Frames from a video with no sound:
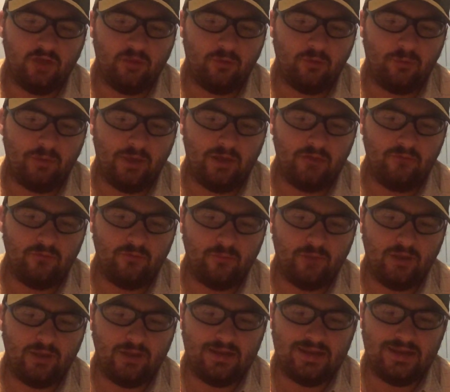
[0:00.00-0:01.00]
camo pattern from
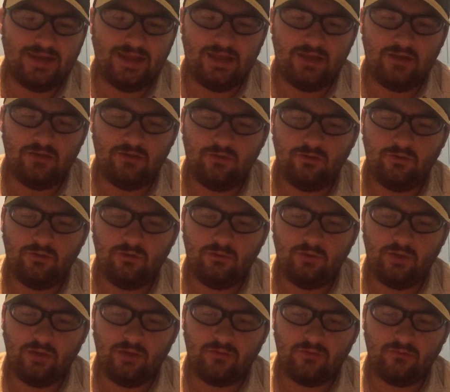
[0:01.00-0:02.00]
1992 to
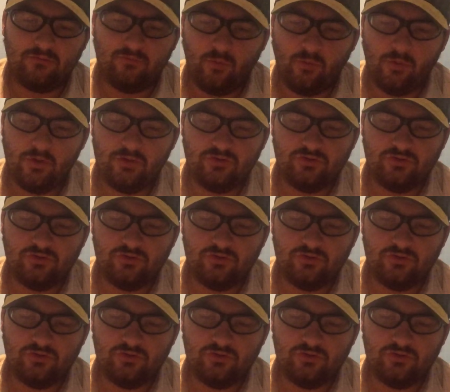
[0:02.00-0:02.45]
2004.